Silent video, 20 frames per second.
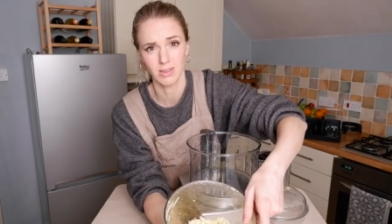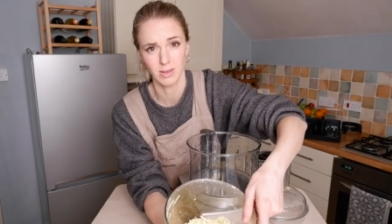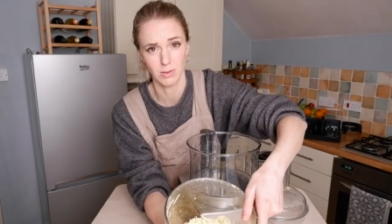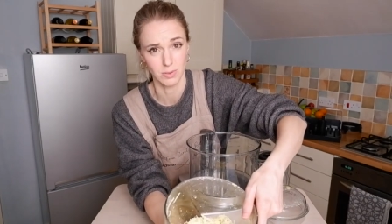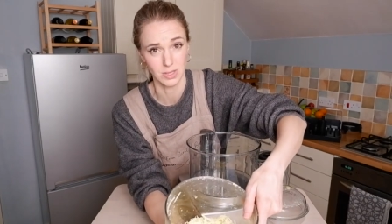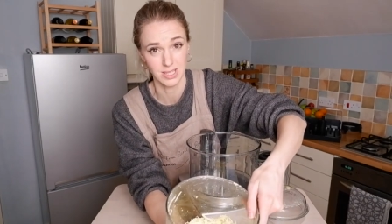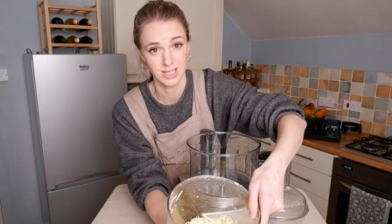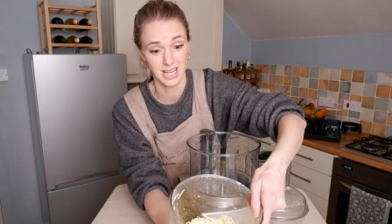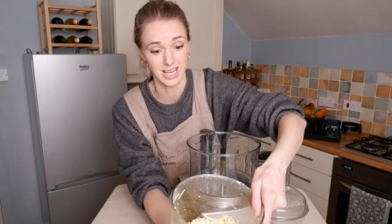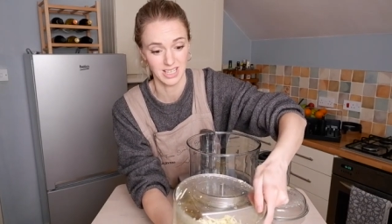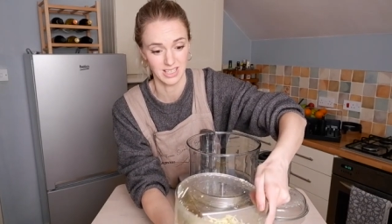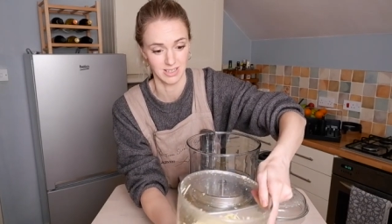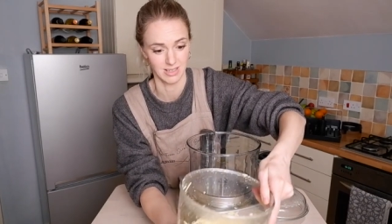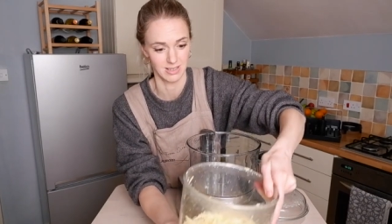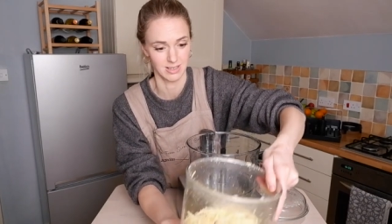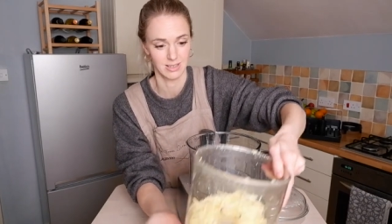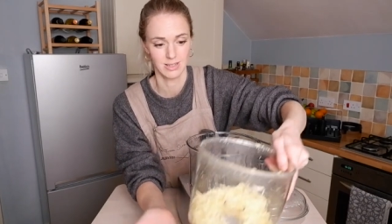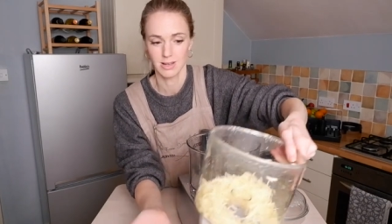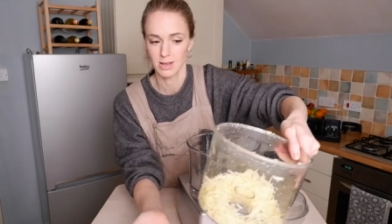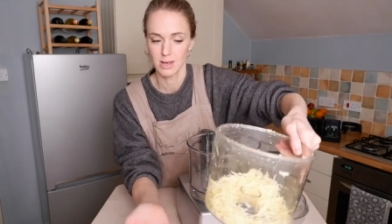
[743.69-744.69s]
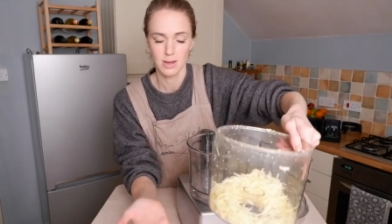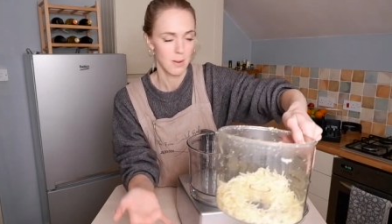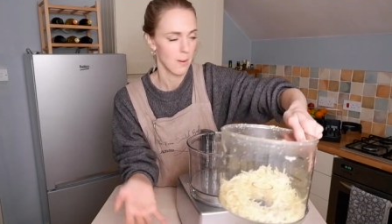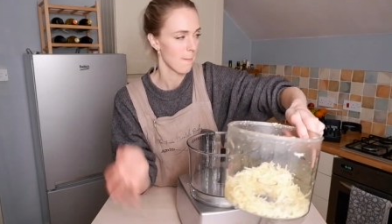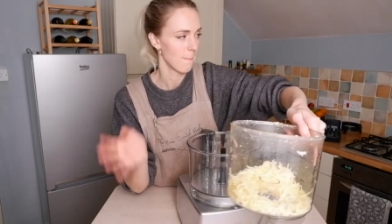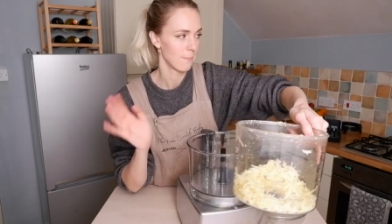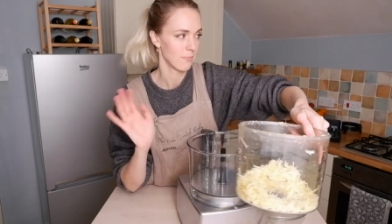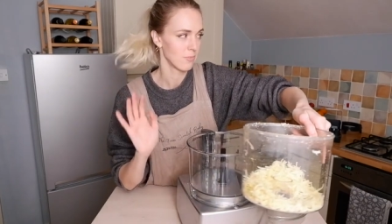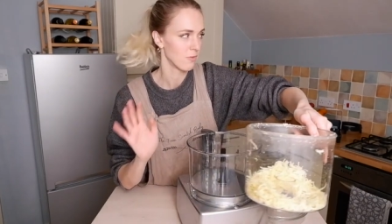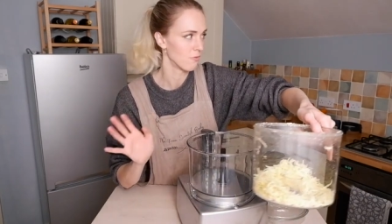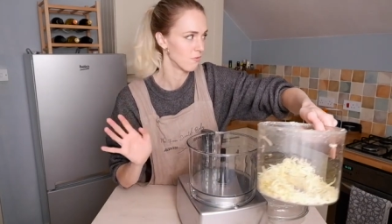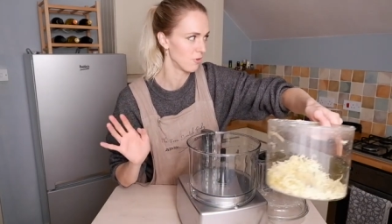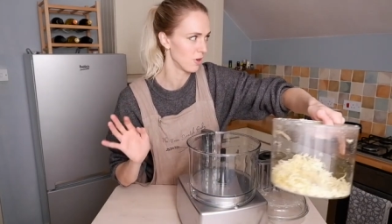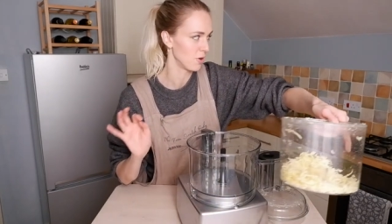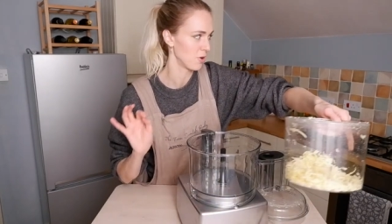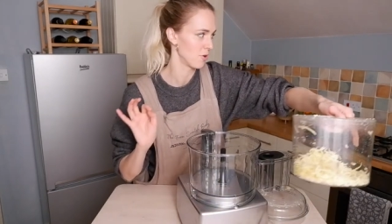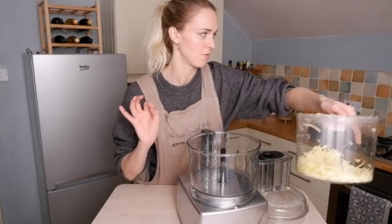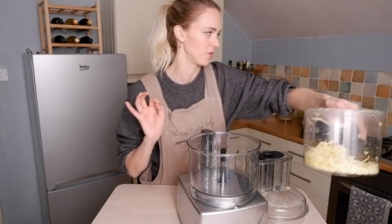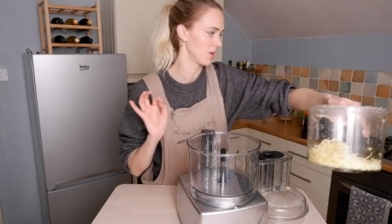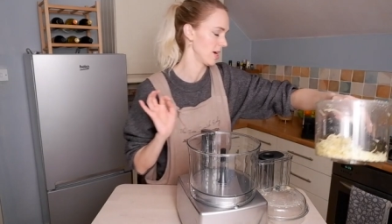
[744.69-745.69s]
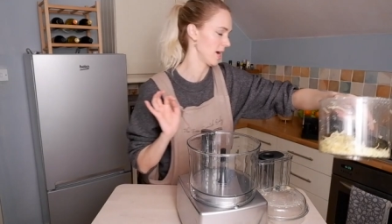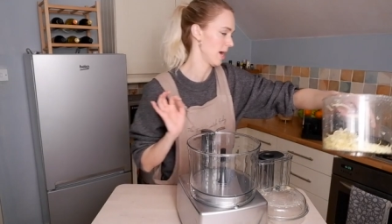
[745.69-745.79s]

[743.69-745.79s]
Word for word: That was seconds. Very, very